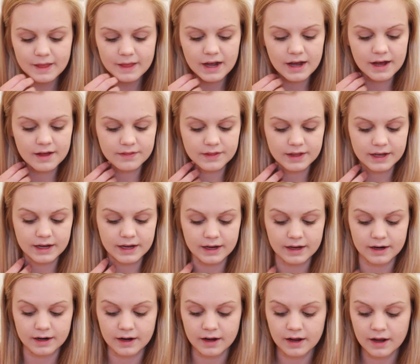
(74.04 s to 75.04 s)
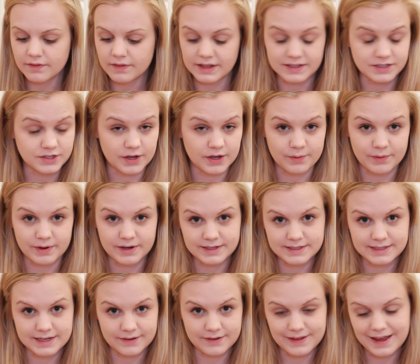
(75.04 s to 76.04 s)
And then that's all I wanted to
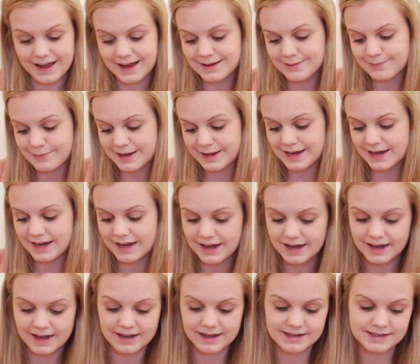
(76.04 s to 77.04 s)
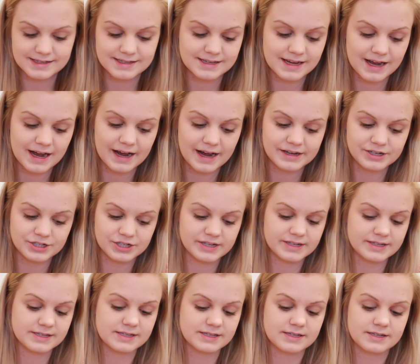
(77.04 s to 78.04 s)
say on that, because I
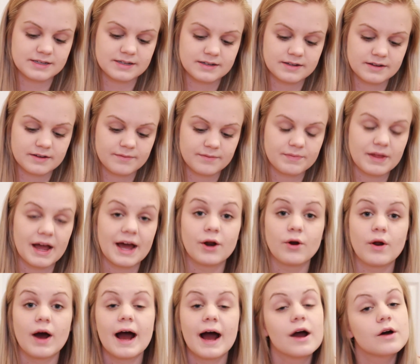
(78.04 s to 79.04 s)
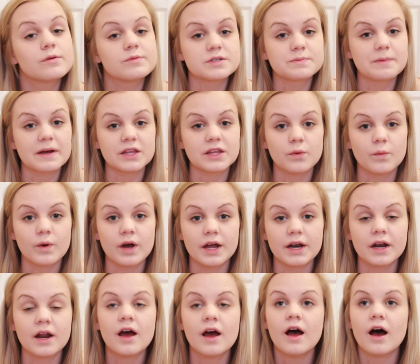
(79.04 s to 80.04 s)
don't know, I almost bought the
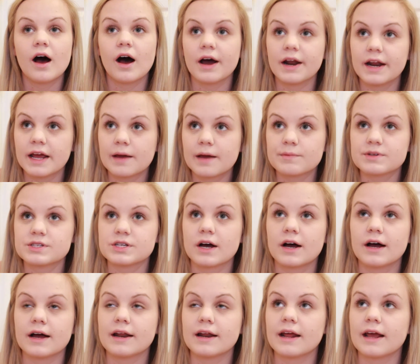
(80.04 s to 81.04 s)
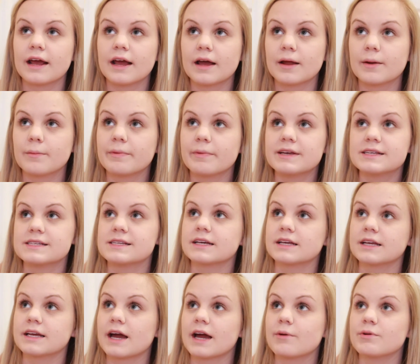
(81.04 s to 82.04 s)
one on Amazon and
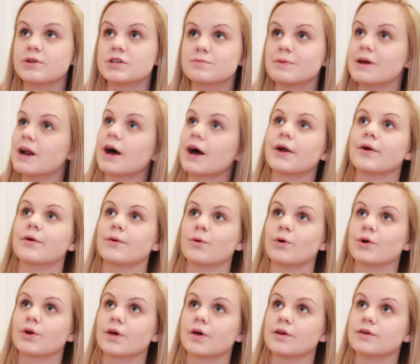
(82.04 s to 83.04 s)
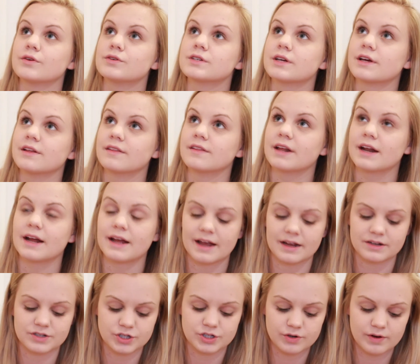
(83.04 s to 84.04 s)
basically I would have spent $100 more than I
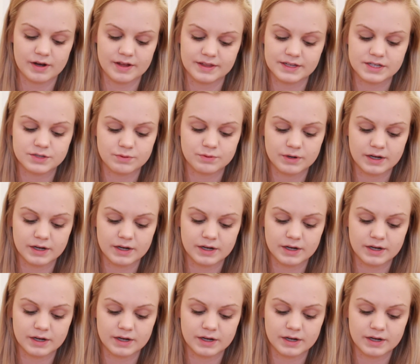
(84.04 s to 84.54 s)
had to. And this